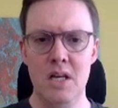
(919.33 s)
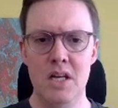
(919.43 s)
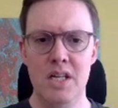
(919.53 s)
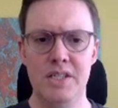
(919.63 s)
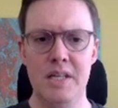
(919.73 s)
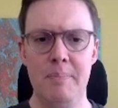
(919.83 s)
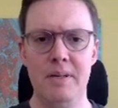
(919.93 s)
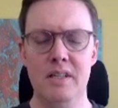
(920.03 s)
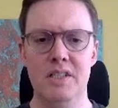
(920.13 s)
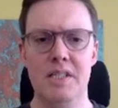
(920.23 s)

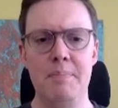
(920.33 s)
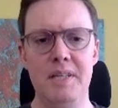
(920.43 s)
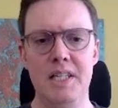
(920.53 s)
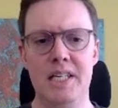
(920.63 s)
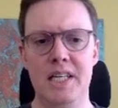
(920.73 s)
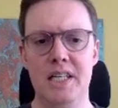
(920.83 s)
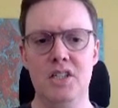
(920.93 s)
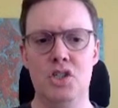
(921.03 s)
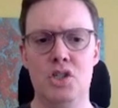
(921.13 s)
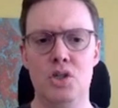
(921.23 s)
Stepping the
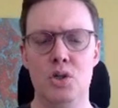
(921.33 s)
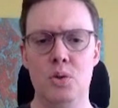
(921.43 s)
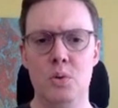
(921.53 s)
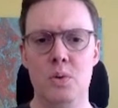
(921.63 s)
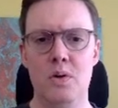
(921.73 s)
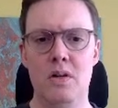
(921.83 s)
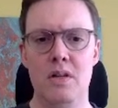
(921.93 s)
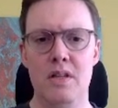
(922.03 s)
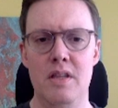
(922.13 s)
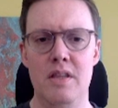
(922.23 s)
king to
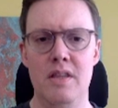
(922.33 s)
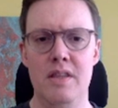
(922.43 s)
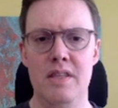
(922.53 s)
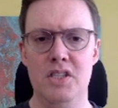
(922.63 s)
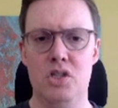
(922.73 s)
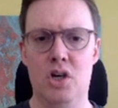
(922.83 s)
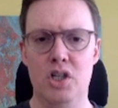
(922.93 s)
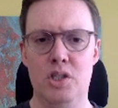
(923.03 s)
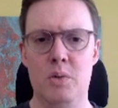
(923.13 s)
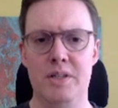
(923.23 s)
this dark
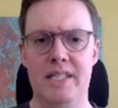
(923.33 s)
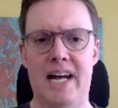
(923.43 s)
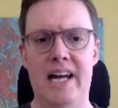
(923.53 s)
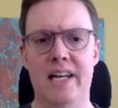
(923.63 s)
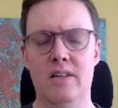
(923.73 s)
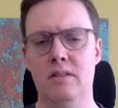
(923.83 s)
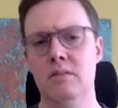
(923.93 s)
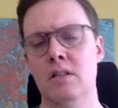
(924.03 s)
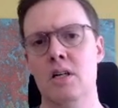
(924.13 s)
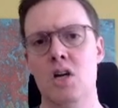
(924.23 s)
square diagonal,
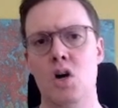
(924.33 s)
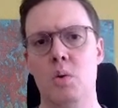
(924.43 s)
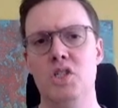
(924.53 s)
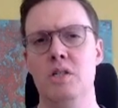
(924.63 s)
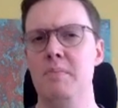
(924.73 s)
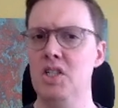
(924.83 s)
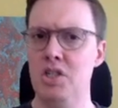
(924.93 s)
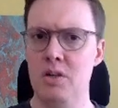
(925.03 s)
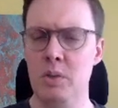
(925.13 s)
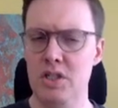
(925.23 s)
which
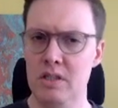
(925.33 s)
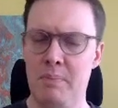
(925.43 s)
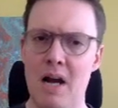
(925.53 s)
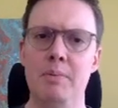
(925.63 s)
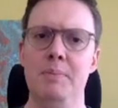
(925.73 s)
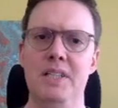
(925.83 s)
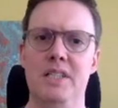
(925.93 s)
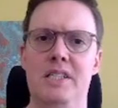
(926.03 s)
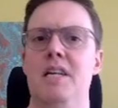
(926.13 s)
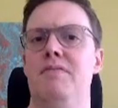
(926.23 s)
is probably the
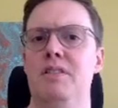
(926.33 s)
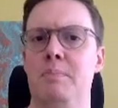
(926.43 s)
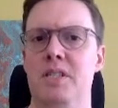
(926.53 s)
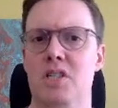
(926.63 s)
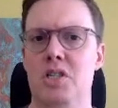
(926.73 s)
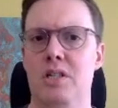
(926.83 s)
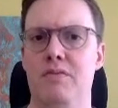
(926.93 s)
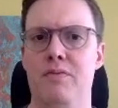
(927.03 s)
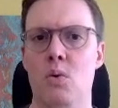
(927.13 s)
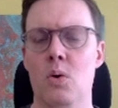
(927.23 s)
safest position
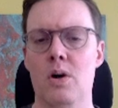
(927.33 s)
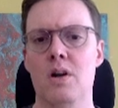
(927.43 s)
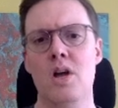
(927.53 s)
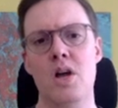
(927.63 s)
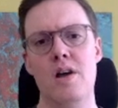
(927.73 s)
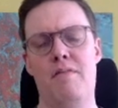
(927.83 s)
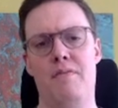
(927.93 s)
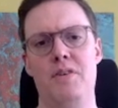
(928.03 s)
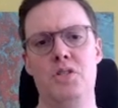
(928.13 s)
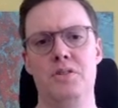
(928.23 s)
for
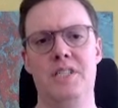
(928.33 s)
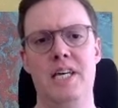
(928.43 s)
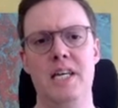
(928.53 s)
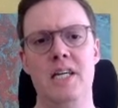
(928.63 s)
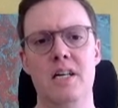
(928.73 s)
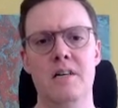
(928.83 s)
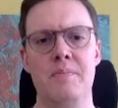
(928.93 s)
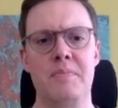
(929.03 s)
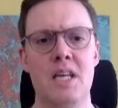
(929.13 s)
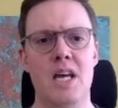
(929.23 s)
Fischer's king here,
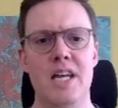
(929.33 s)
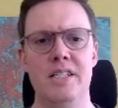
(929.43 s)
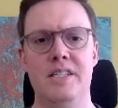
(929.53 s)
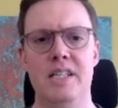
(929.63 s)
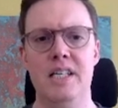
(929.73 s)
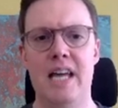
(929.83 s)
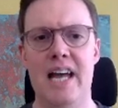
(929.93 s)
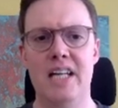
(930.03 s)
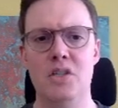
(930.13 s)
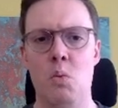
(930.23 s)
seeing
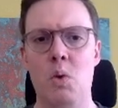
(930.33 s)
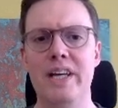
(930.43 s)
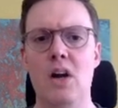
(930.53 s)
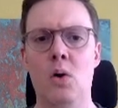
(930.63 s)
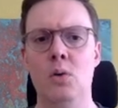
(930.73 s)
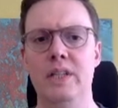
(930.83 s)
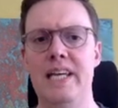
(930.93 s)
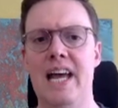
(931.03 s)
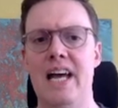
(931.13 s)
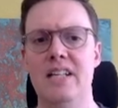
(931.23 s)
as white only
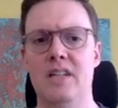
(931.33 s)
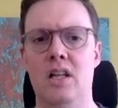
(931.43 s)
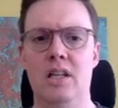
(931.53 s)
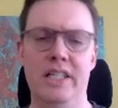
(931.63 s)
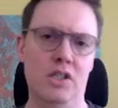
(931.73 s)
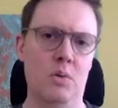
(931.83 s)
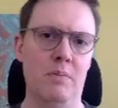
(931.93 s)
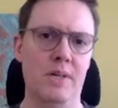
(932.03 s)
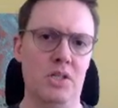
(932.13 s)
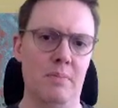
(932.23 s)
has a light square
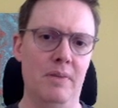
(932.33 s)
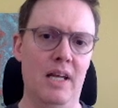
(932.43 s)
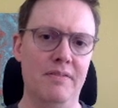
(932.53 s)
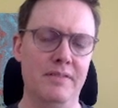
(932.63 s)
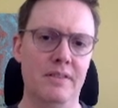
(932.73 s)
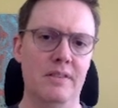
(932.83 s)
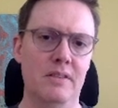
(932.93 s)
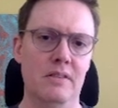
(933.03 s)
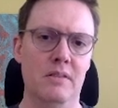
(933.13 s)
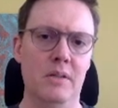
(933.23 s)
bishop left.
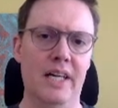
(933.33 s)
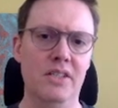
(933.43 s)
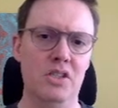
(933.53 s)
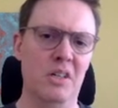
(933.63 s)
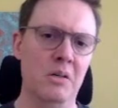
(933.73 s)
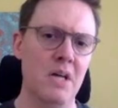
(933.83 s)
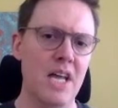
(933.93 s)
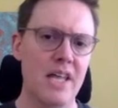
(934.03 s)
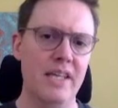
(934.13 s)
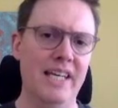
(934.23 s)
Okay, so
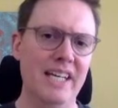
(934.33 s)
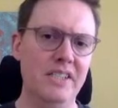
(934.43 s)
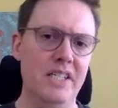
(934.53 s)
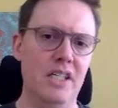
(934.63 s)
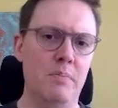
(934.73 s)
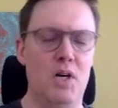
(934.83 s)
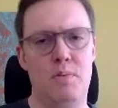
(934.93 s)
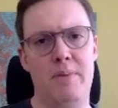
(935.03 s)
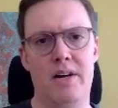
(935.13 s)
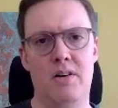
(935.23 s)
the king stands
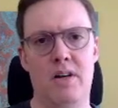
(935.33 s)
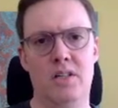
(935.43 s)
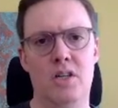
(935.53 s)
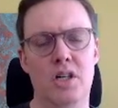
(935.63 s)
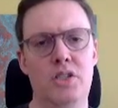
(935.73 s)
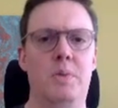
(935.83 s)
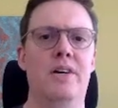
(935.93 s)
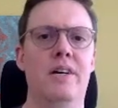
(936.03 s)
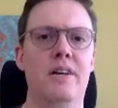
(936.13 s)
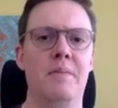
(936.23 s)
much better on a dark square
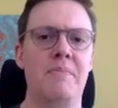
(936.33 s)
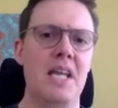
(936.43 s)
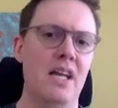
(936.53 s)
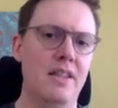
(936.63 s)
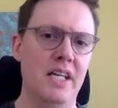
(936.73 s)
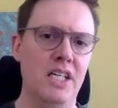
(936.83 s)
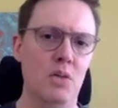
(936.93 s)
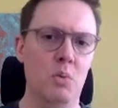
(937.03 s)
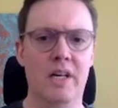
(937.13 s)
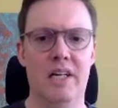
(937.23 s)
here than he
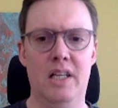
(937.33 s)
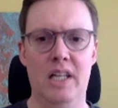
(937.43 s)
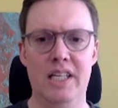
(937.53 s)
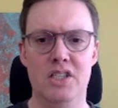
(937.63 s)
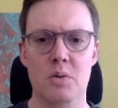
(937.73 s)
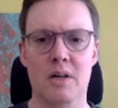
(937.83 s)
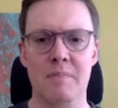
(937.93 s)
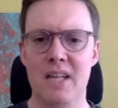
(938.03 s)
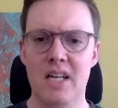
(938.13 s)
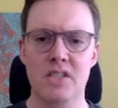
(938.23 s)
would on a light square.
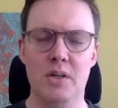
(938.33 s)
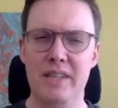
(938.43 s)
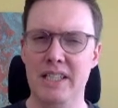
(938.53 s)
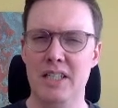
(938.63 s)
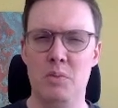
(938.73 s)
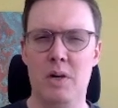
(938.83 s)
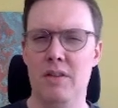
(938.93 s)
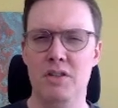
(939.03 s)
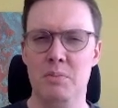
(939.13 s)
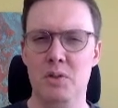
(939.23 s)
So I think that's one
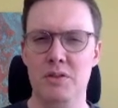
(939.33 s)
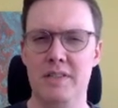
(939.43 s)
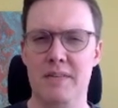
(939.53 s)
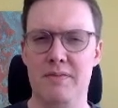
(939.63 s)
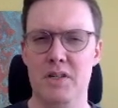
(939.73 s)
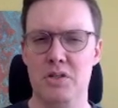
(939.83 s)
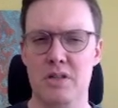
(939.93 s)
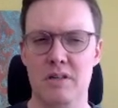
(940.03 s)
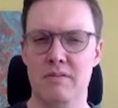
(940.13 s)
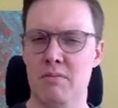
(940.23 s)
of those moves that
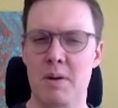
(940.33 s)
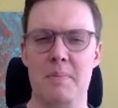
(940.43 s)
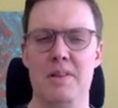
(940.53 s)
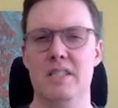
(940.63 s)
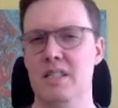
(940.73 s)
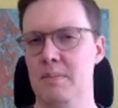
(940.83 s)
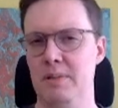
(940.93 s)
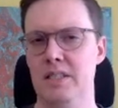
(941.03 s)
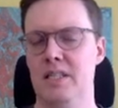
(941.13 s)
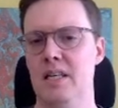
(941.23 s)
Fischer, remember this is a
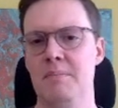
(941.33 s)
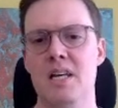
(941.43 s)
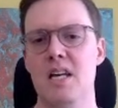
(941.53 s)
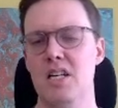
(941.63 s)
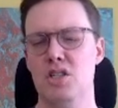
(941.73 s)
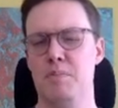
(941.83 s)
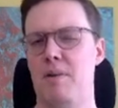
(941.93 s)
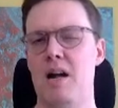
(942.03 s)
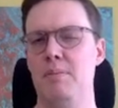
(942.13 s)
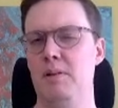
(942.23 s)
blitz game, just
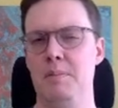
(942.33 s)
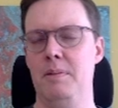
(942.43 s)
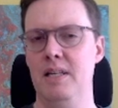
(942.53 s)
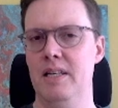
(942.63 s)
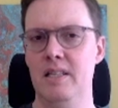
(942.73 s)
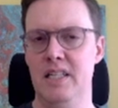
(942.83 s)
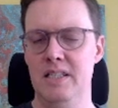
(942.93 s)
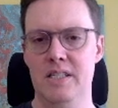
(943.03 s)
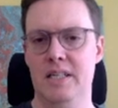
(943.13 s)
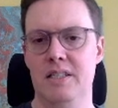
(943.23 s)
probably played
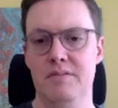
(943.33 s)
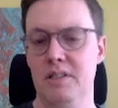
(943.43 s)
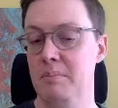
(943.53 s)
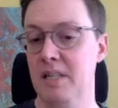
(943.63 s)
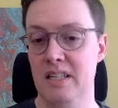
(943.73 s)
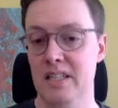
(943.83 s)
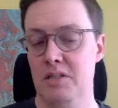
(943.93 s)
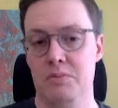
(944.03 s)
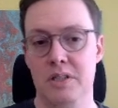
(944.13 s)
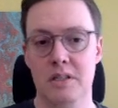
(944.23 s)
instinctively, but it's
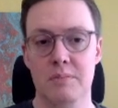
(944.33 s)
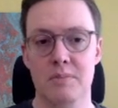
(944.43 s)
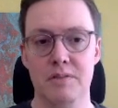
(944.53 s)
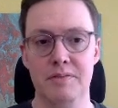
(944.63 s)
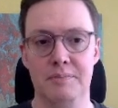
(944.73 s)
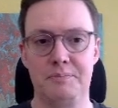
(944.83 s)
a really good move.